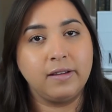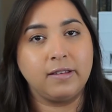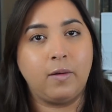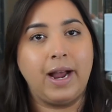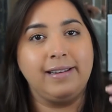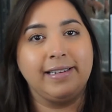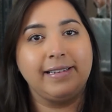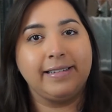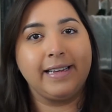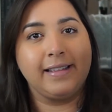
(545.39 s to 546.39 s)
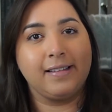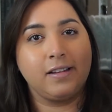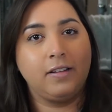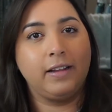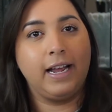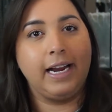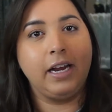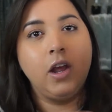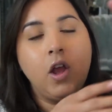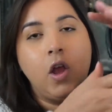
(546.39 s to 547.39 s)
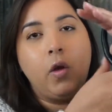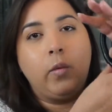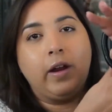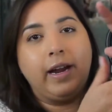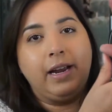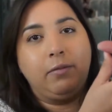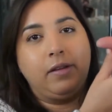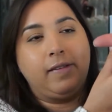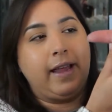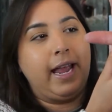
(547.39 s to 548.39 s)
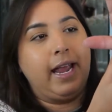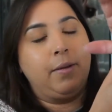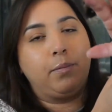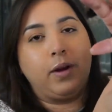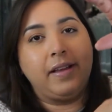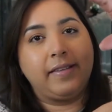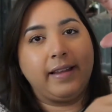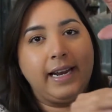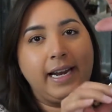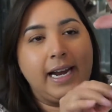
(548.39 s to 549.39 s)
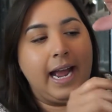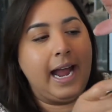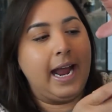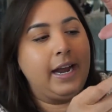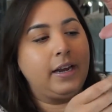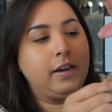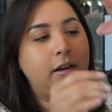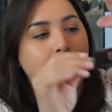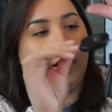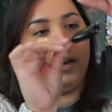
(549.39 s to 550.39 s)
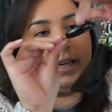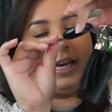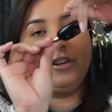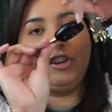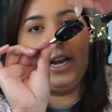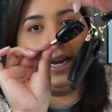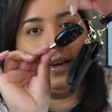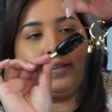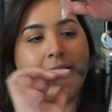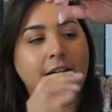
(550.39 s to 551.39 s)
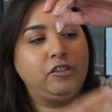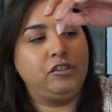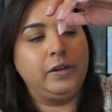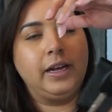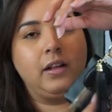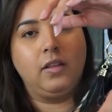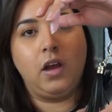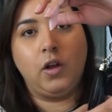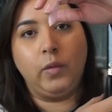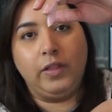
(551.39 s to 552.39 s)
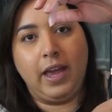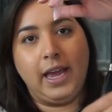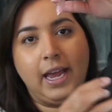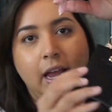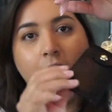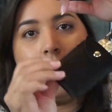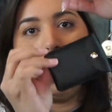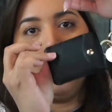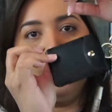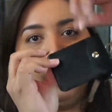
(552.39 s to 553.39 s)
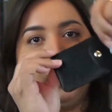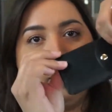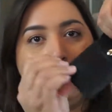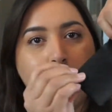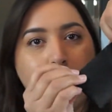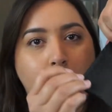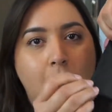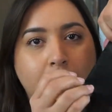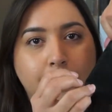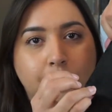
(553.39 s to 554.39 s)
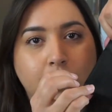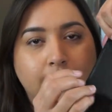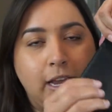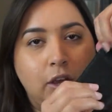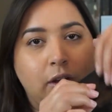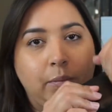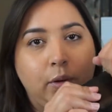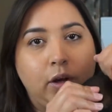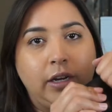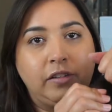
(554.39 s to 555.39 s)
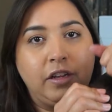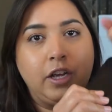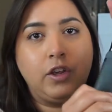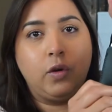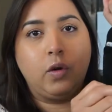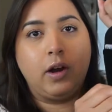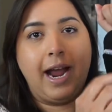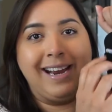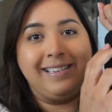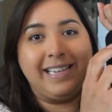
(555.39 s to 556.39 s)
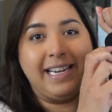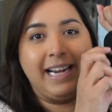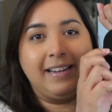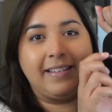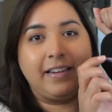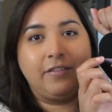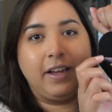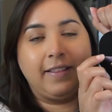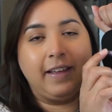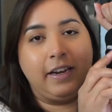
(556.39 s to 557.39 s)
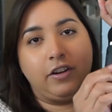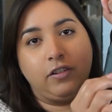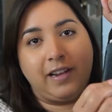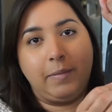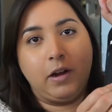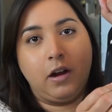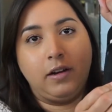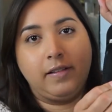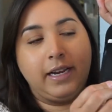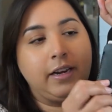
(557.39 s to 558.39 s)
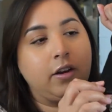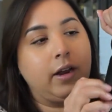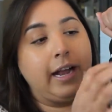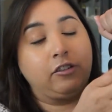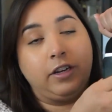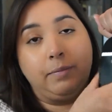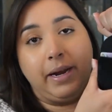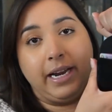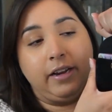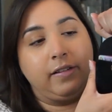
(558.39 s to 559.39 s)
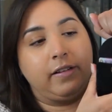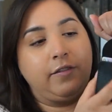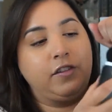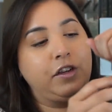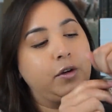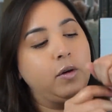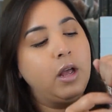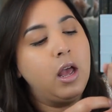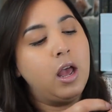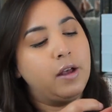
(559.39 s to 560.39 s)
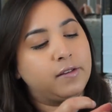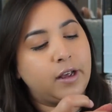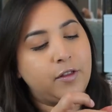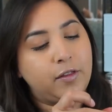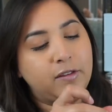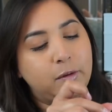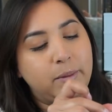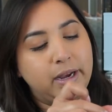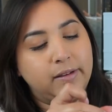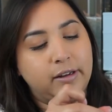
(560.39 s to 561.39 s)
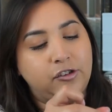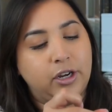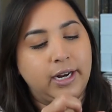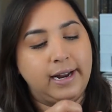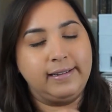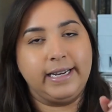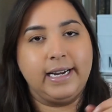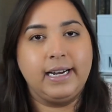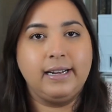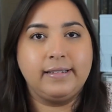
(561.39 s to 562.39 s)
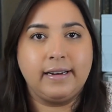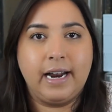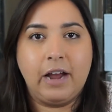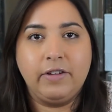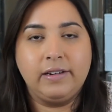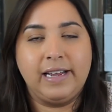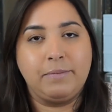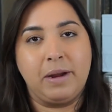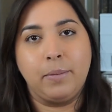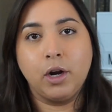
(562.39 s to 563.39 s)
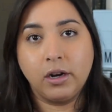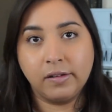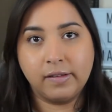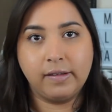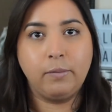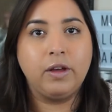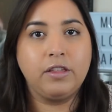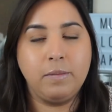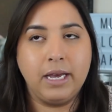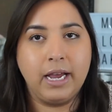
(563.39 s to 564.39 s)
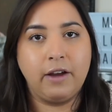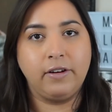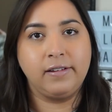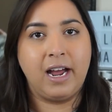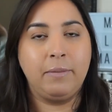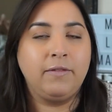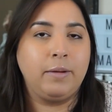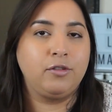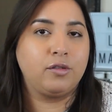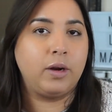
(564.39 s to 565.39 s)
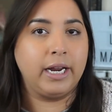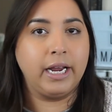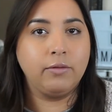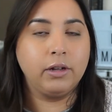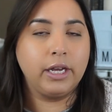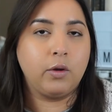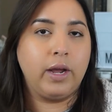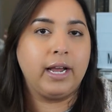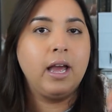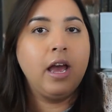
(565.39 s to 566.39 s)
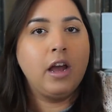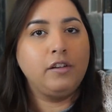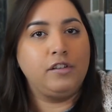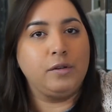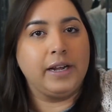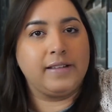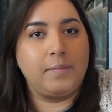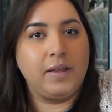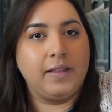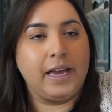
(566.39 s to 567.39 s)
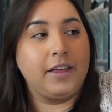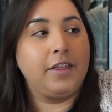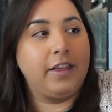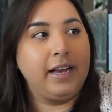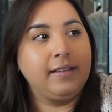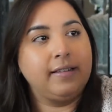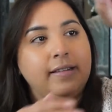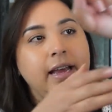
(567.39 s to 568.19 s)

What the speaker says: So I did see this online where it was a bracelet and it had a keychain attached to it, along with a little pocketbook that you could put your ID and stuff like, and your debit cards in, and actually your money and stuff too. So I thought this would be such a good idea, instead of having to take my purse with me every time if I'm just running in really quick, to get something like this.